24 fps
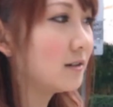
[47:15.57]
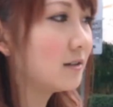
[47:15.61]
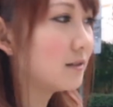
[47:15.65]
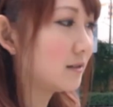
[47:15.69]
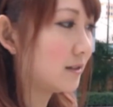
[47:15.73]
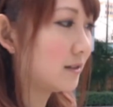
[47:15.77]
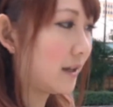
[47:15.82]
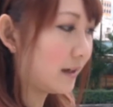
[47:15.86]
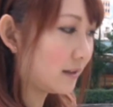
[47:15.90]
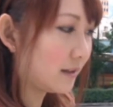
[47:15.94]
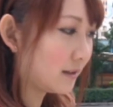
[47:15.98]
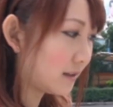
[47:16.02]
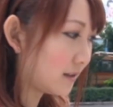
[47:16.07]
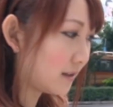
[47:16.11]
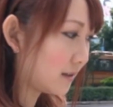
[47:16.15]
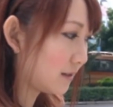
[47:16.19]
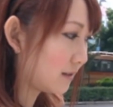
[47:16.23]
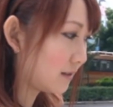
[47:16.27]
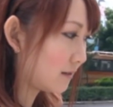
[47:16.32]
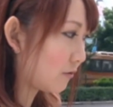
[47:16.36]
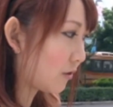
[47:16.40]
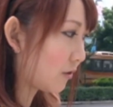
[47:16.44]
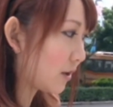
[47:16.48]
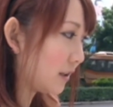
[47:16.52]
missions because
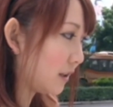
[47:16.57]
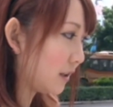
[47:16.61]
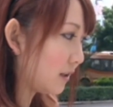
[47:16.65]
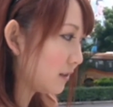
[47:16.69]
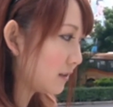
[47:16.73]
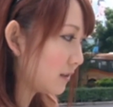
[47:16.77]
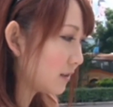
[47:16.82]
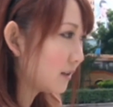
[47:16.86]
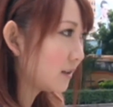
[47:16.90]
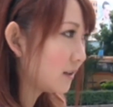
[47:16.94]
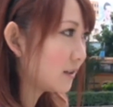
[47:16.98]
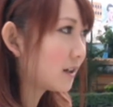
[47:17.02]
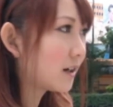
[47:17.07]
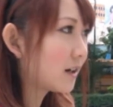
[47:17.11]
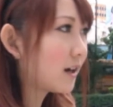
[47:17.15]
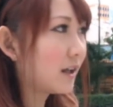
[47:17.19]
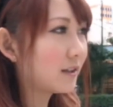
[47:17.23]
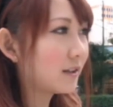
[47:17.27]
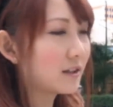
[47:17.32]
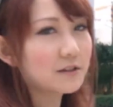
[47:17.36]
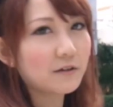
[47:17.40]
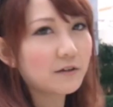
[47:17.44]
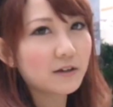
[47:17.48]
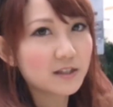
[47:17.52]
they, they would go to
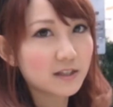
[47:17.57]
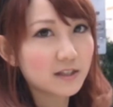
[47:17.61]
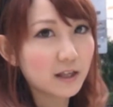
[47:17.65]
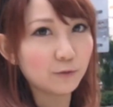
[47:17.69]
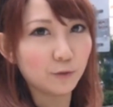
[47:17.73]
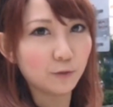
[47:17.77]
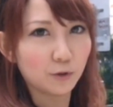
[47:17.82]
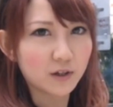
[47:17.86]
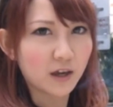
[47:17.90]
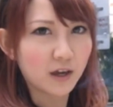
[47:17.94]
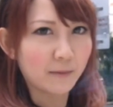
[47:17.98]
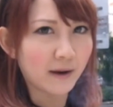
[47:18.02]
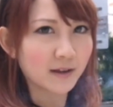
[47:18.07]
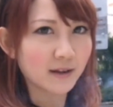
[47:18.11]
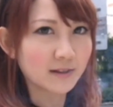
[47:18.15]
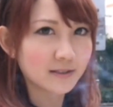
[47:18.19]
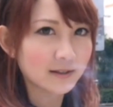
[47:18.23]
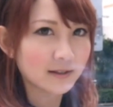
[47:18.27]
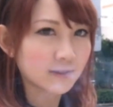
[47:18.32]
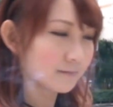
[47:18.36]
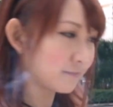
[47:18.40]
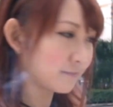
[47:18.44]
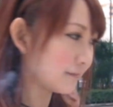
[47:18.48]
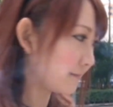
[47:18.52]
Thailand, and I guess their production crew